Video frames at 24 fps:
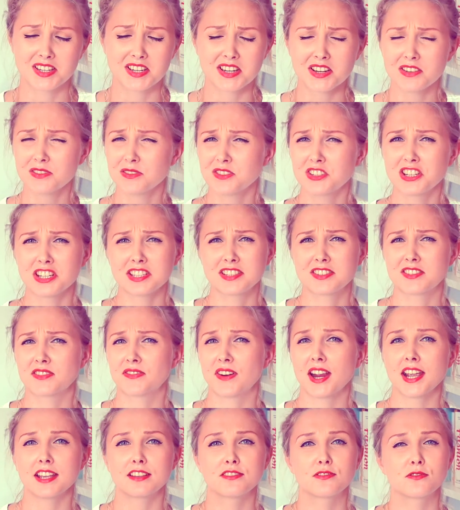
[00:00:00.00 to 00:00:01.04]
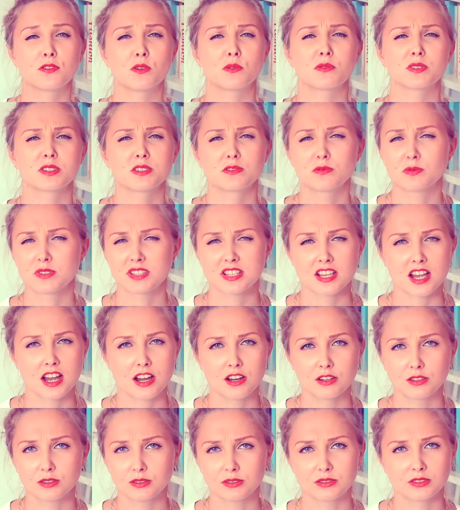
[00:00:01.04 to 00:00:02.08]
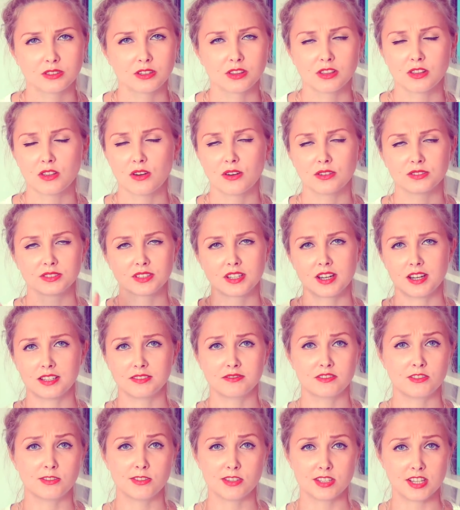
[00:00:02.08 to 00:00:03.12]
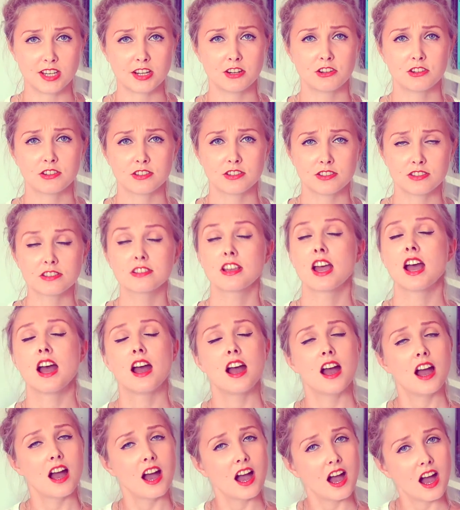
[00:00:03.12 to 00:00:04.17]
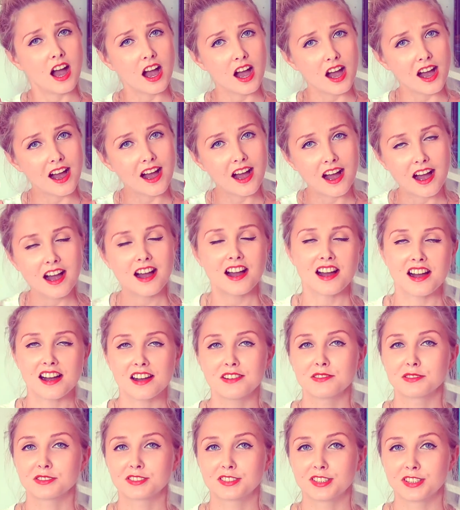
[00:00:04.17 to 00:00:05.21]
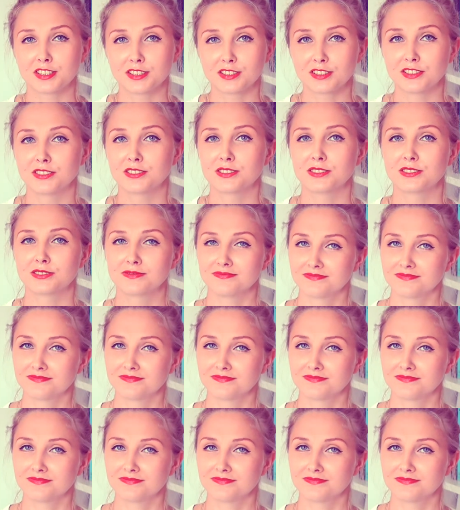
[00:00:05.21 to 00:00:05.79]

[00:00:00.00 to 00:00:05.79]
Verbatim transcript: go just forward without long conversations, I will tell you,